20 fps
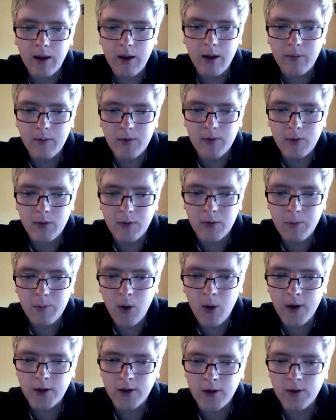you would
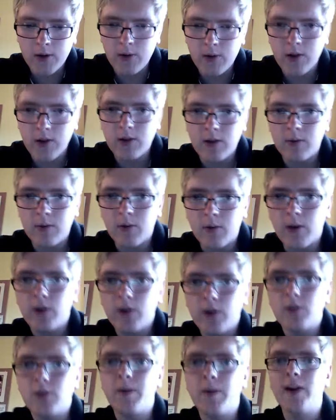point to it and you'd go,
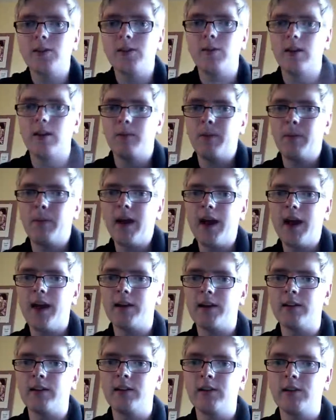"Could you pass me the
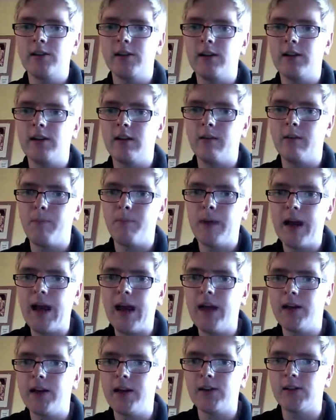pen? See, the
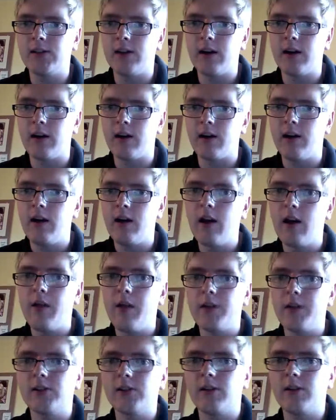pen is there.
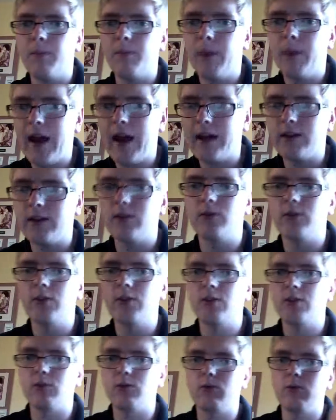This is the pen."
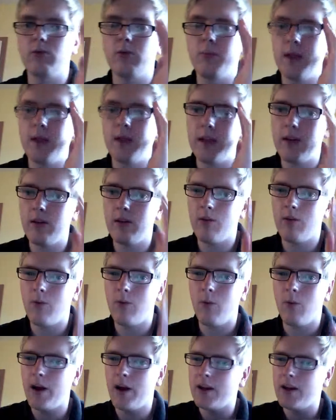Just repeat
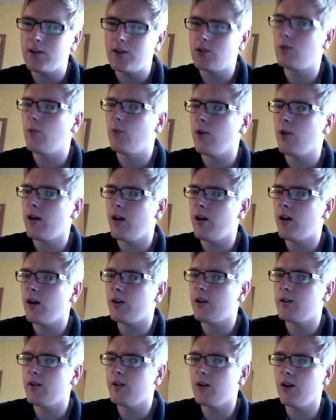what it is you want her
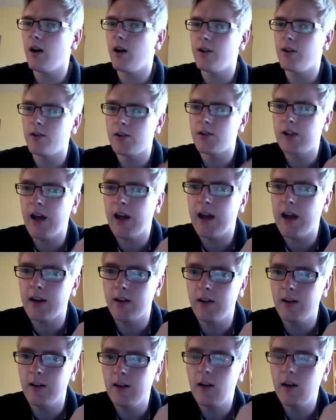to understand,
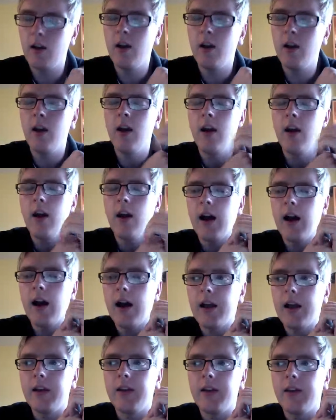
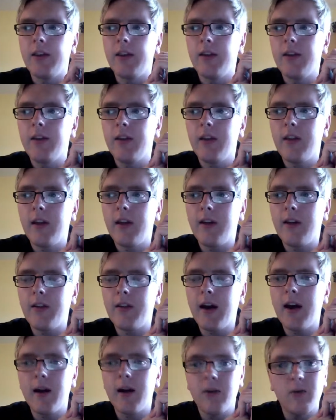and
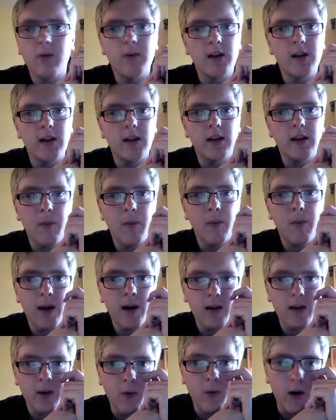that really
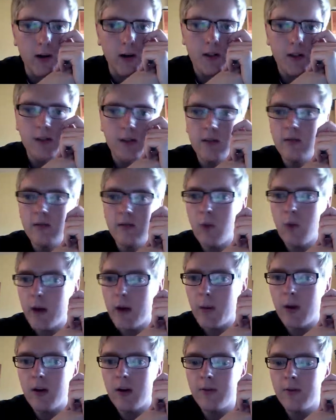apparently works quite
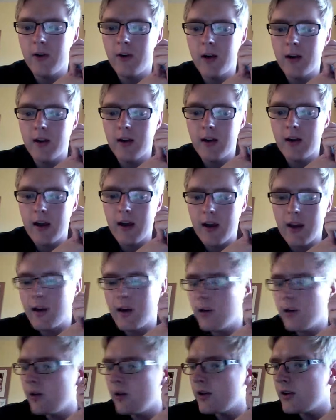well for her. And
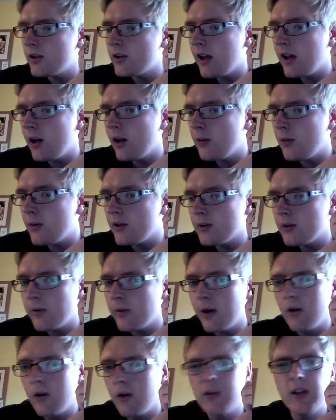in order to help her as
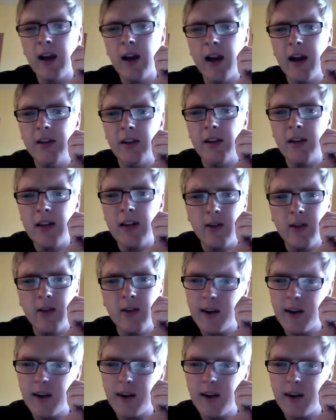well, she has a key ring.